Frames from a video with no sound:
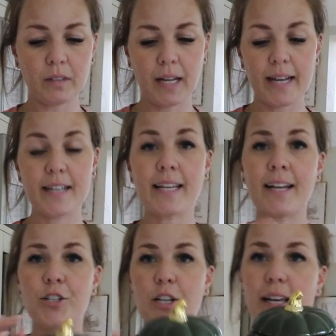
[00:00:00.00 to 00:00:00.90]
And it's
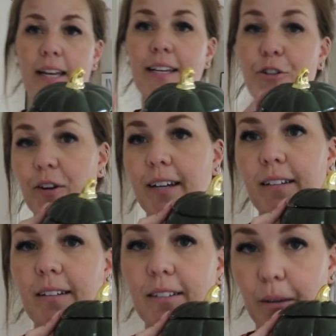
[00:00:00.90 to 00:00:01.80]
actually, it's
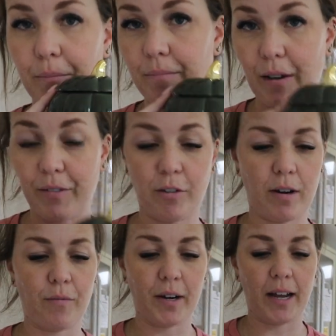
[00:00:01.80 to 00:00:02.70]
green, because I'm loving
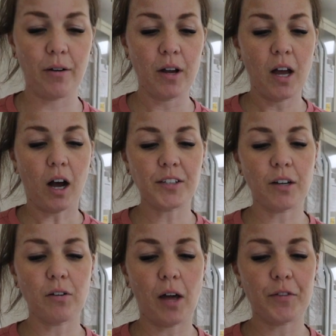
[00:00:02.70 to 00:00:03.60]
green right now. I
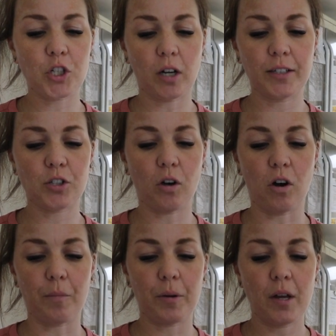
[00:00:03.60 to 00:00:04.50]
don't like the shiny
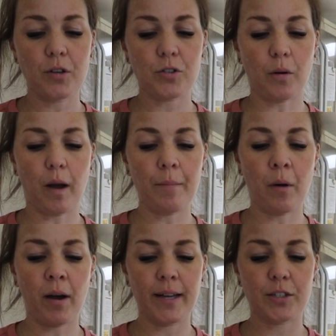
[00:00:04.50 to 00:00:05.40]
top, so I
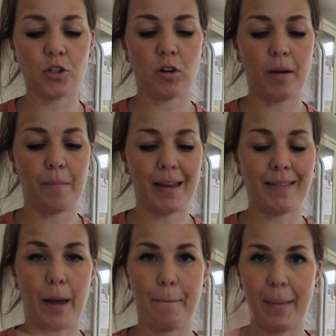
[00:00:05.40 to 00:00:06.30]
might try and make
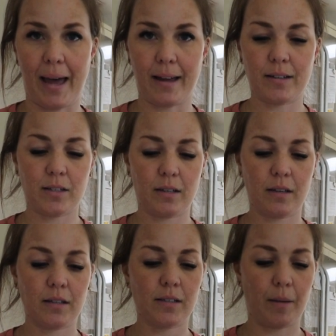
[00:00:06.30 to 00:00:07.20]
that matte
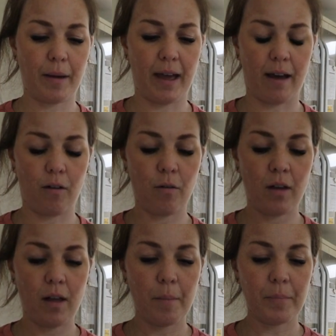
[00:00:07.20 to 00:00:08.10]
somehow.
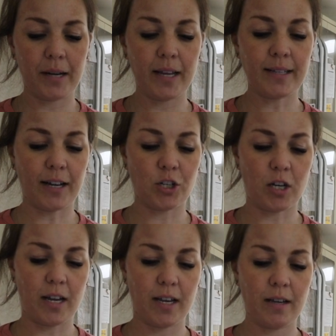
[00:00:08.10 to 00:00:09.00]
But it is
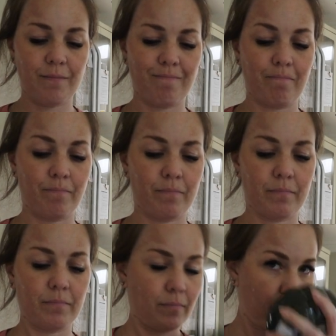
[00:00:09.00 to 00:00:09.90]
actually
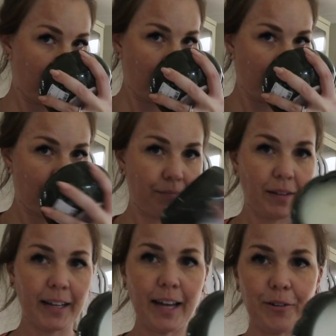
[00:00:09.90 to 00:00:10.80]

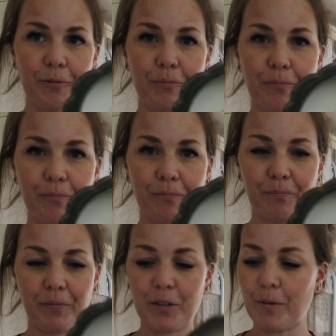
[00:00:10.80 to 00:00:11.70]
a candle
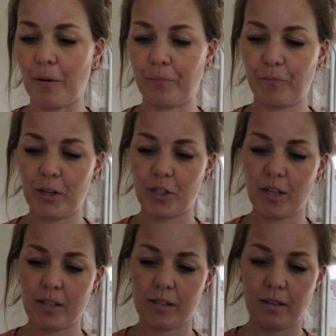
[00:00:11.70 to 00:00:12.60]
as well, which
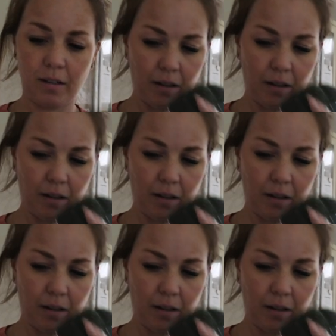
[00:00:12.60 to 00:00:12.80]
is,